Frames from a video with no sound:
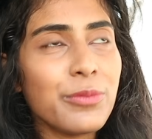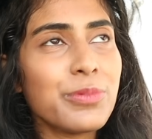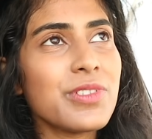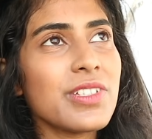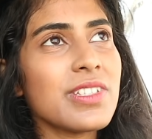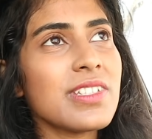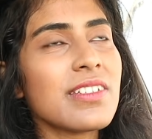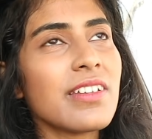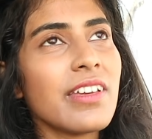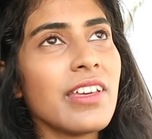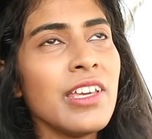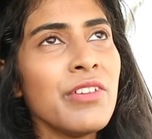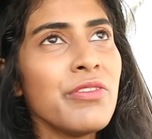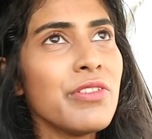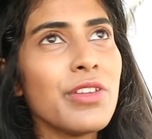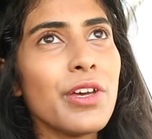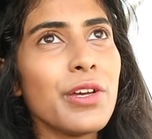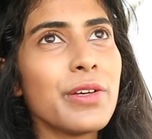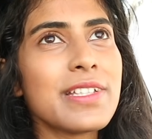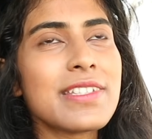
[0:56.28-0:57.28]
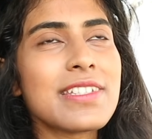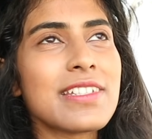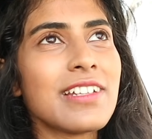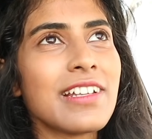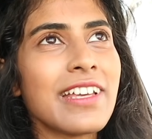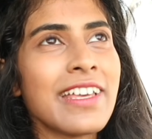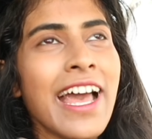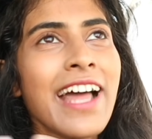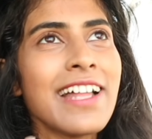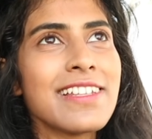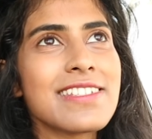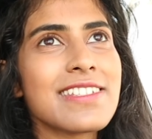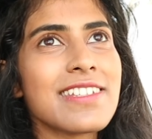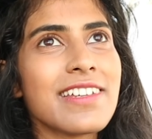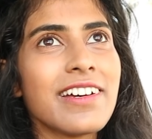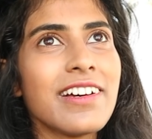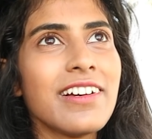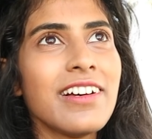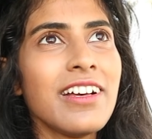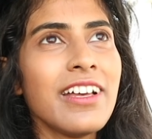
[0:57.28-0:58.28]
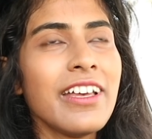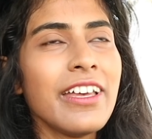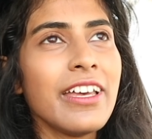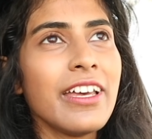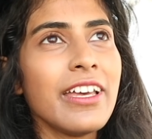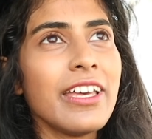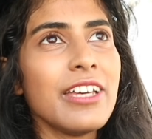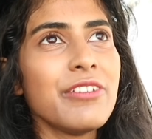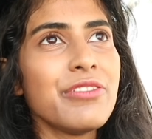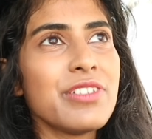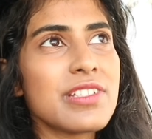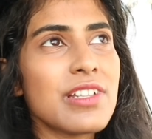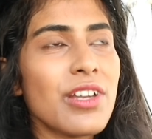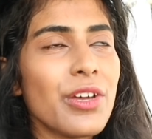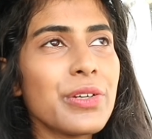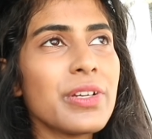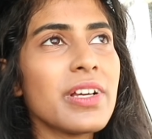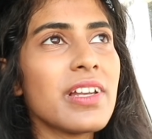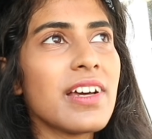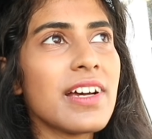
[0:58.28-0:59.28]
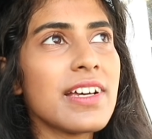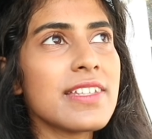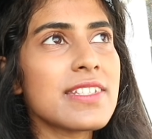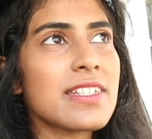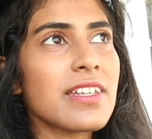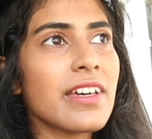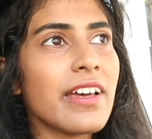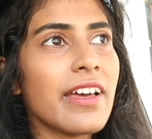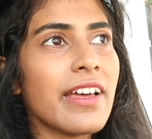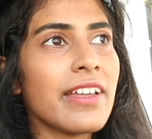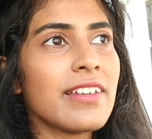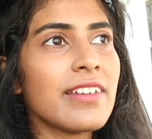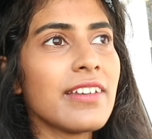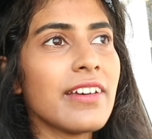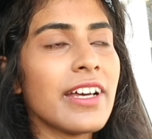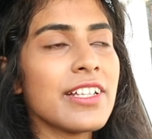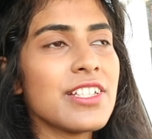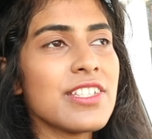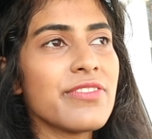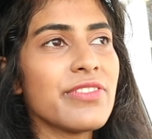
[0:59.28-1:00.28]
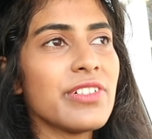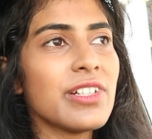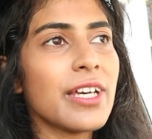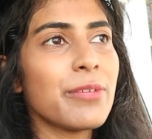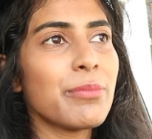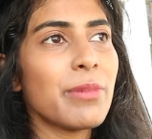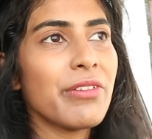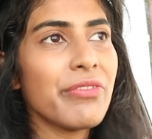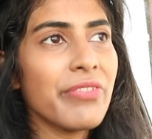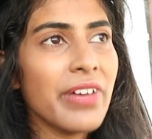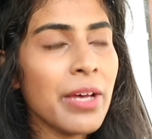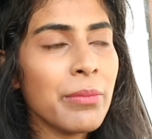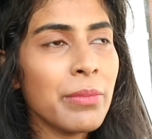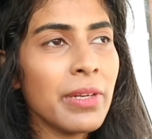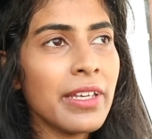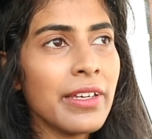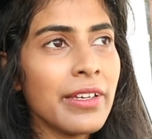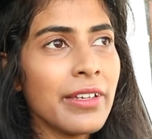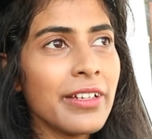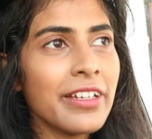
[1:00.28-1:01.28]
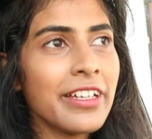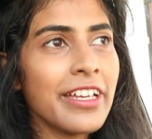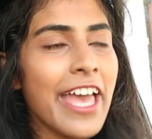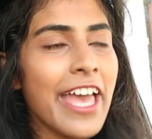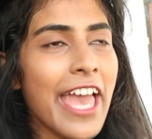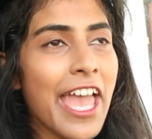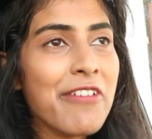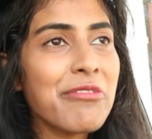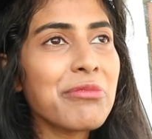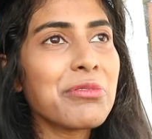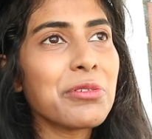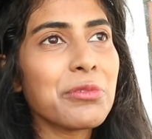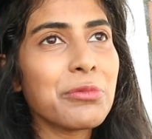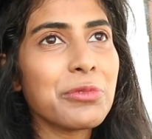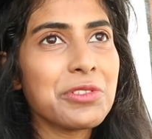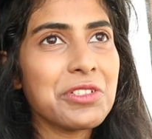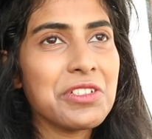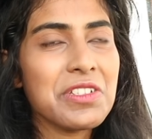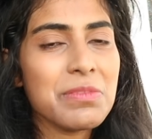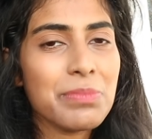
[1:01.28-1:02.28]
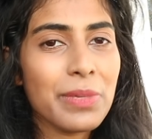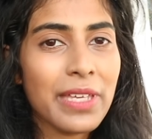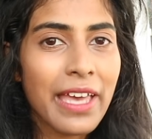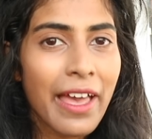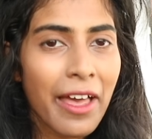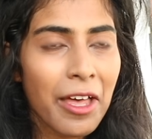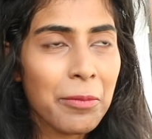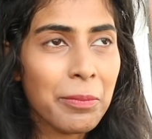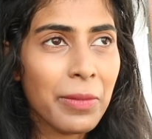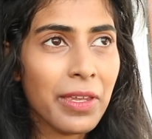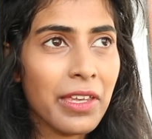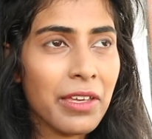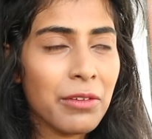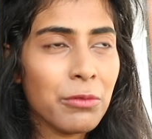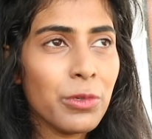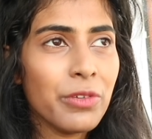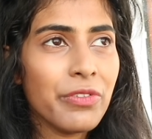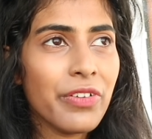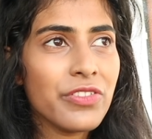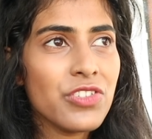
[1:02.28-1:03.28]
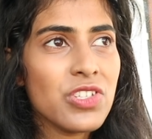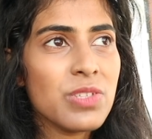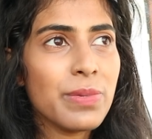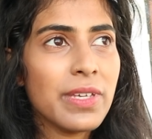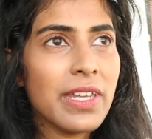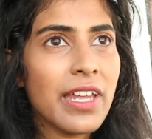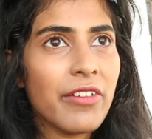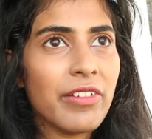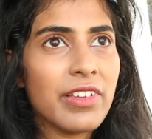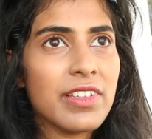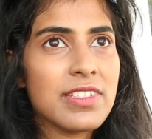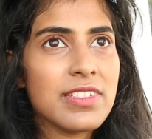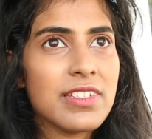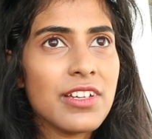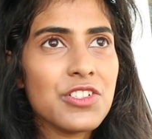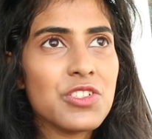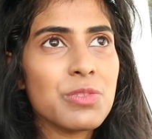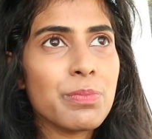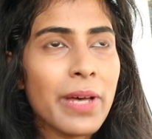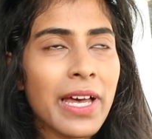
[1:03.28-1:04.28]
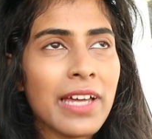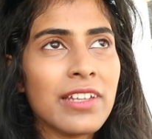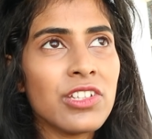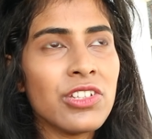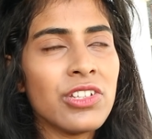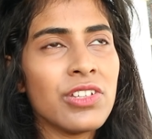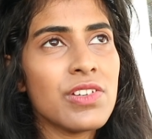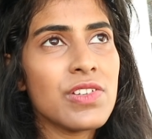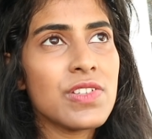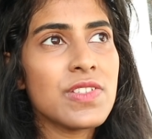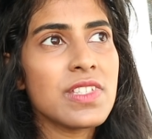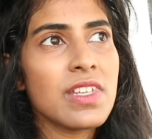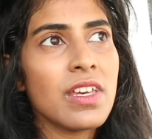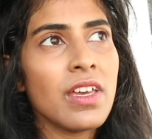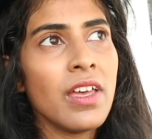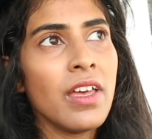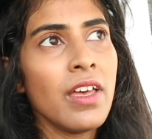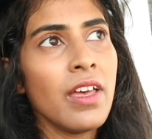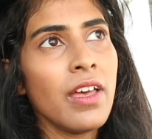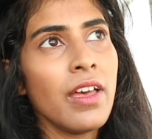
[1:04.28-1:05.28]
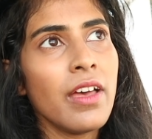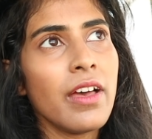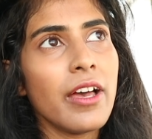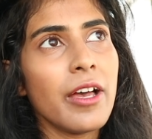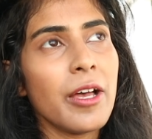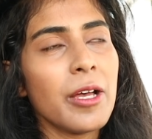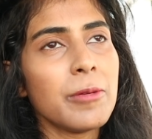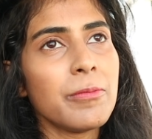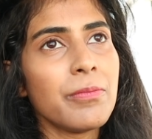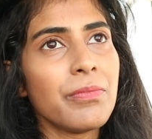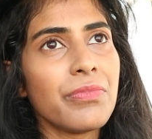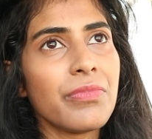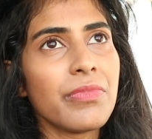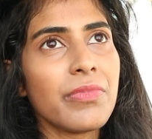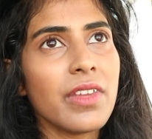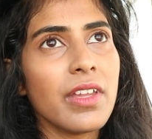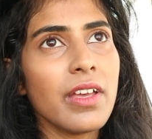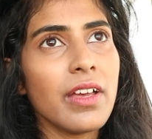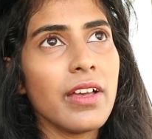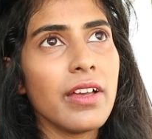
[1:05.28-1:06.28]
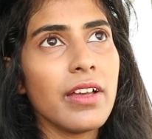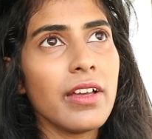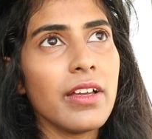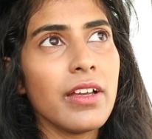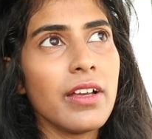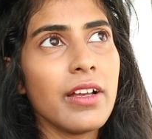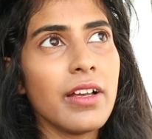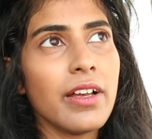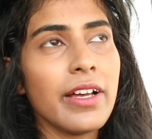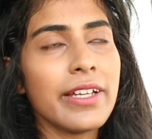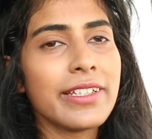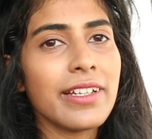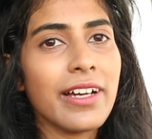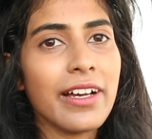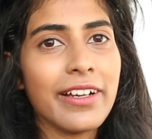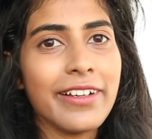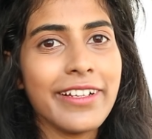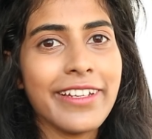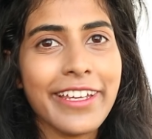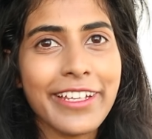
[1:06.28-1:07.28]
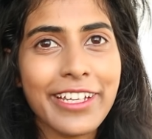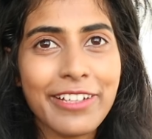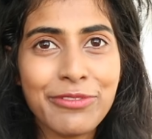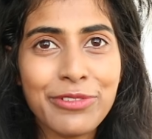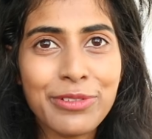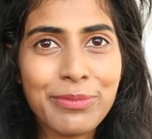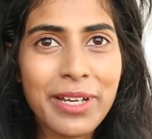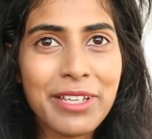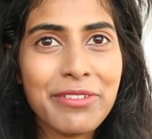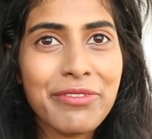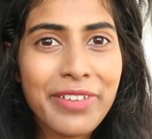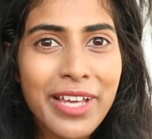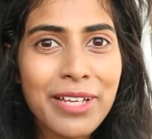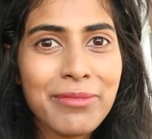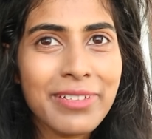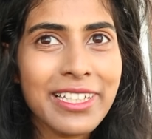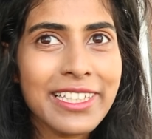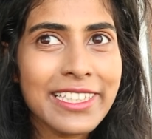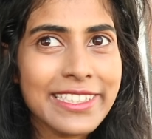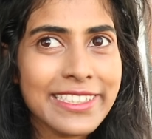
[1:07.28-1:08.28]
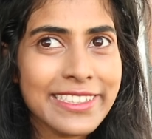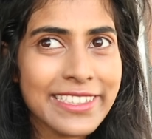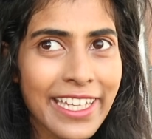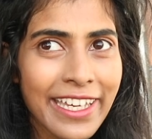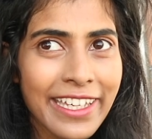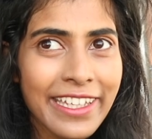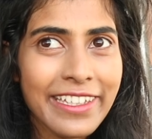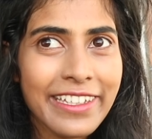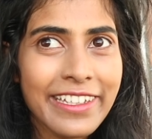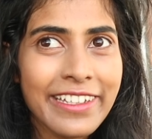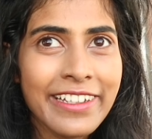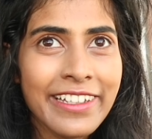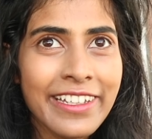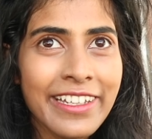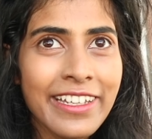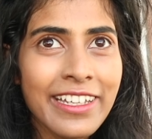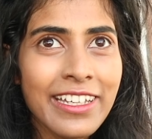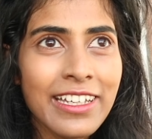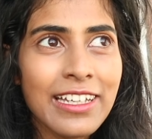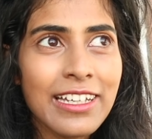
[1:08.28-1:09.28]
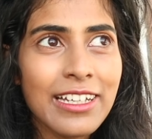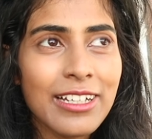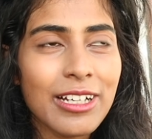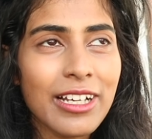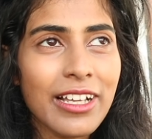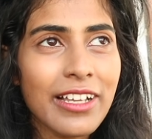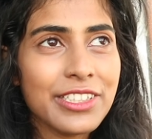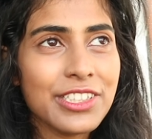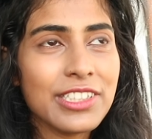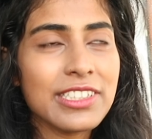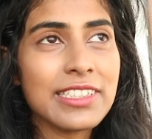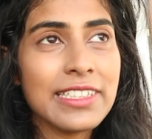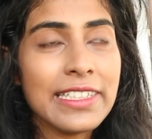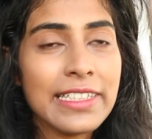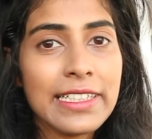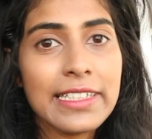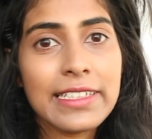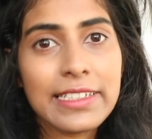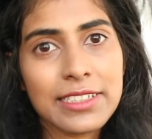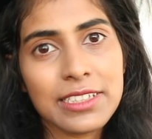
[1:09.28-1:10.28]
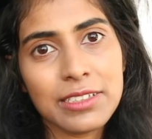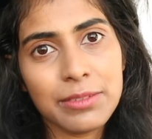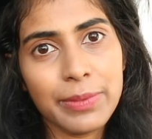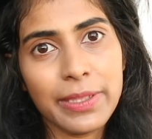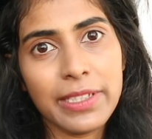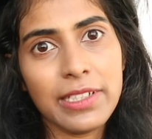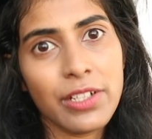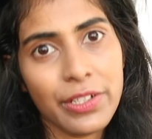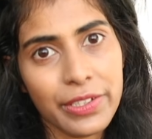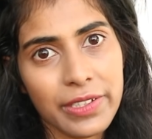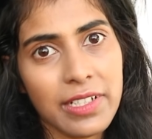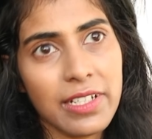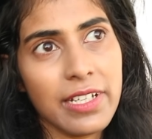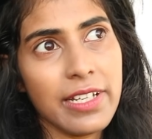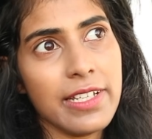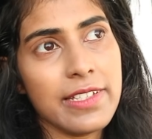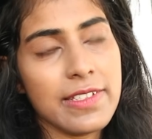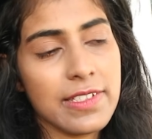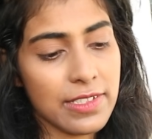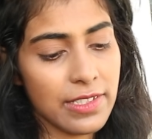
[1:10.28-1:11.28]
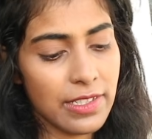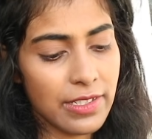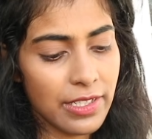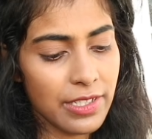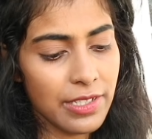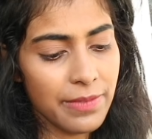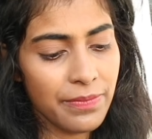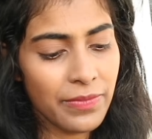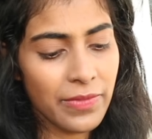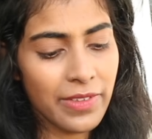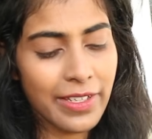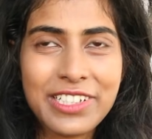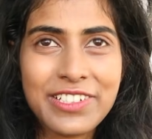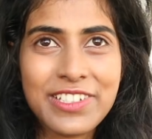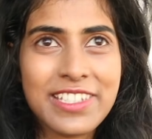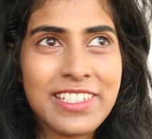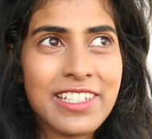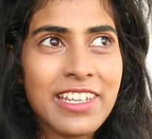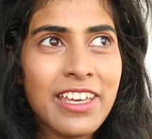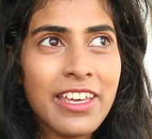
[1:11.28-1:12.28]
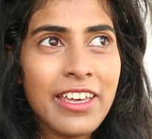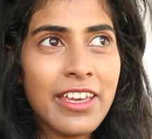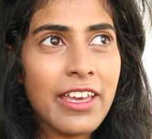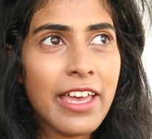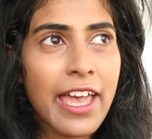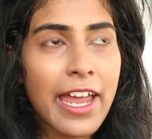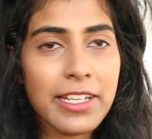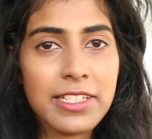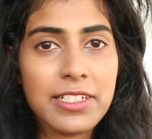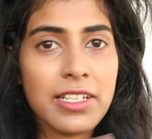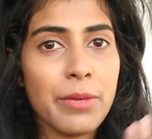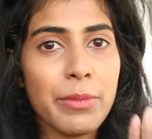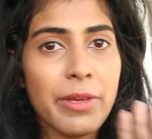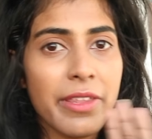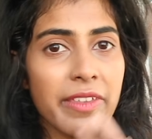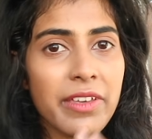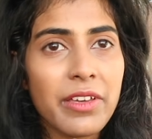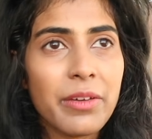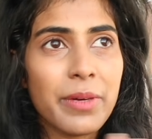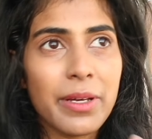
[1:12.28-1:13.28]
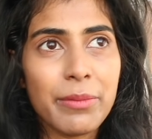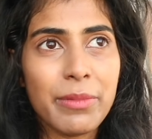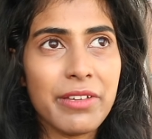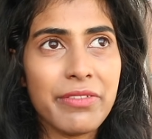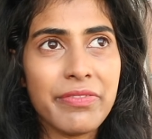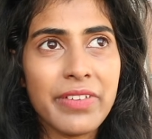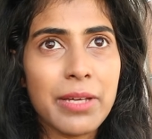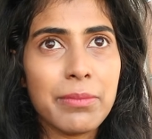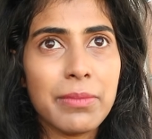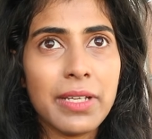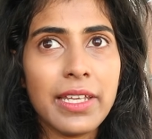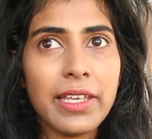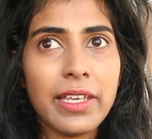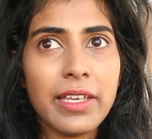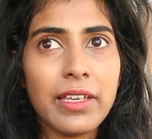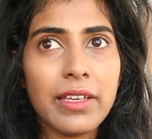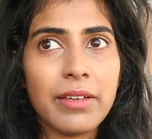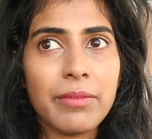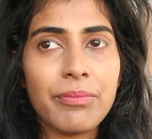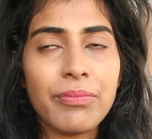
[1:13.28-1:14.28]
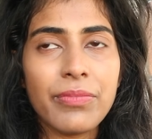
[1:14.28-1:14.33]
Just even though it's cancer, if it's localised, and I just feel like my family, everyone would just be happy. And we've just been having such bad news. And like, for my family's sake, I just need it to be localised, you know? It's just, anytime I think about my family,